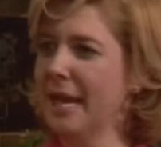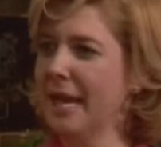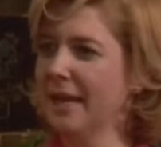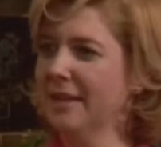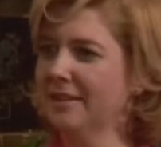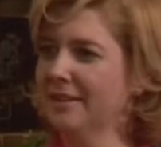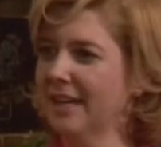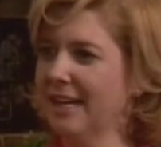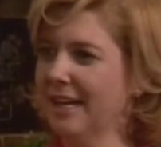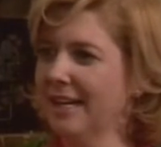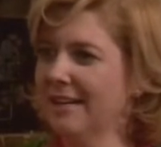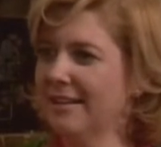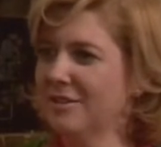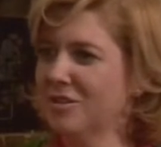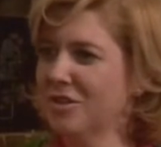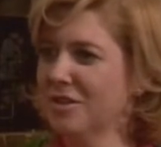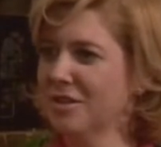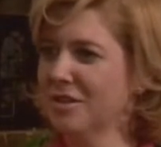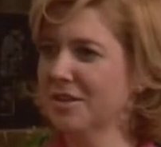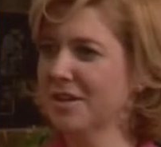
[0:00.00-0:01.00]
ally
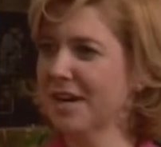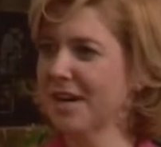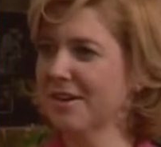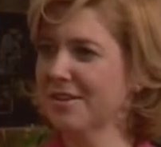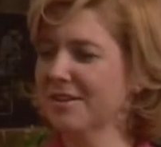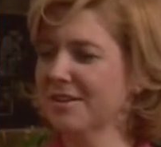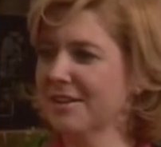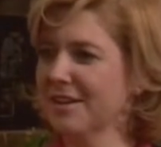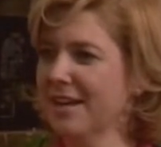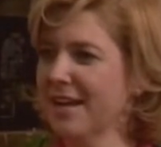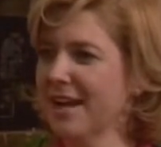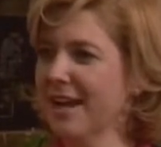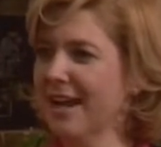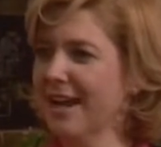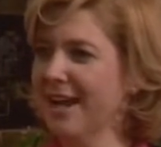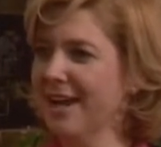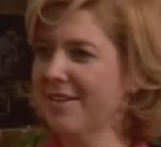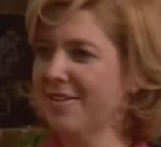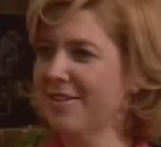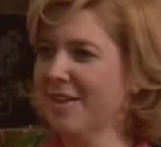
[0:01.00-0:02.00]
to your garden.
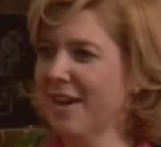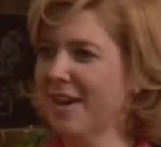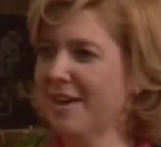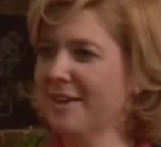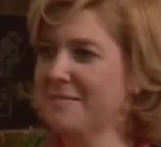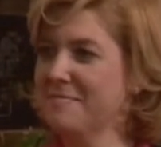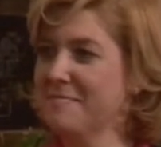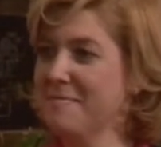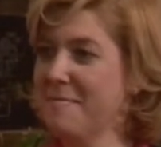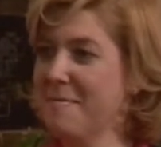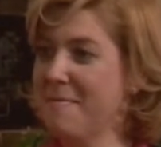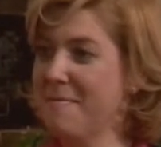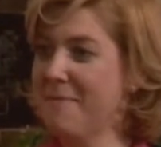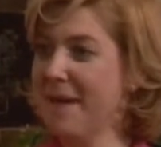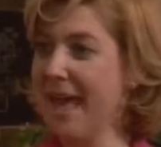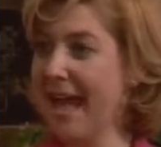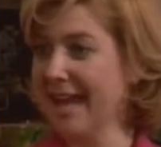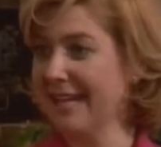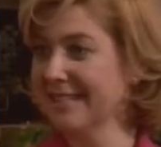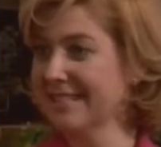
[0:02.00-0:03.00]
I thought
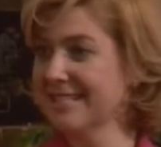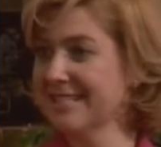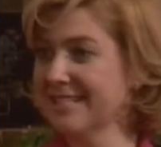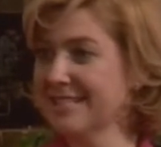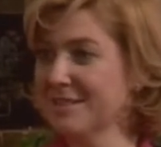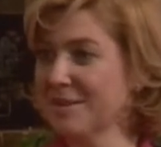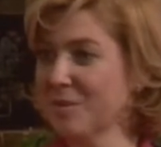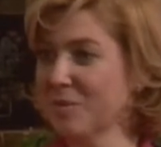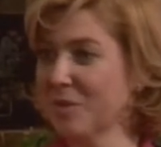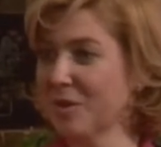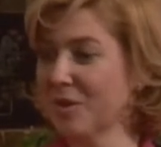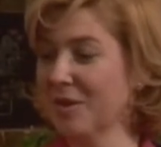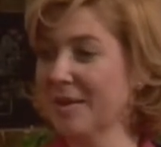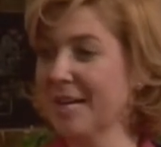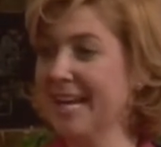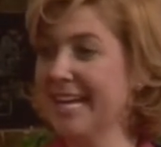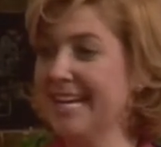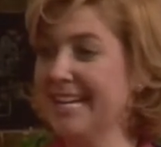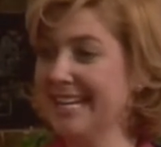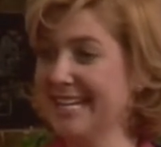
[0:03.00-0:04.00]
bats were
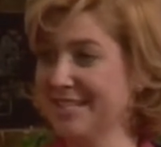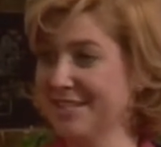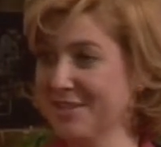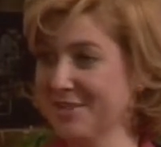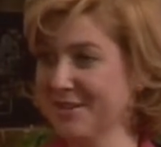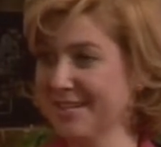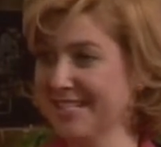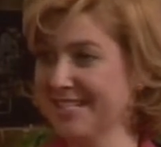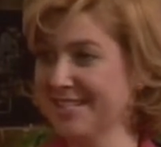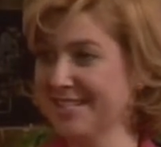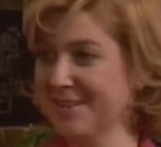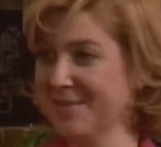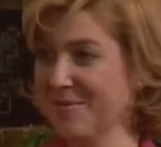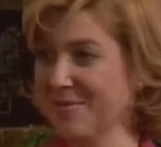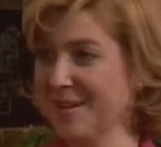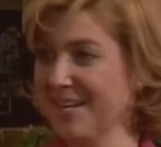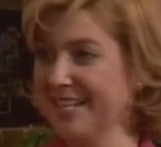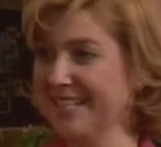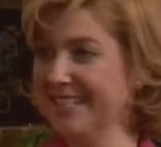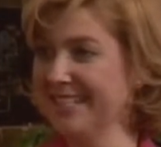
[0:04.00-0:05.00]
an interesting
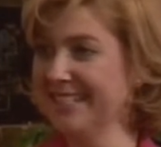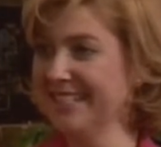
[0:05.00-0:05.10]
one.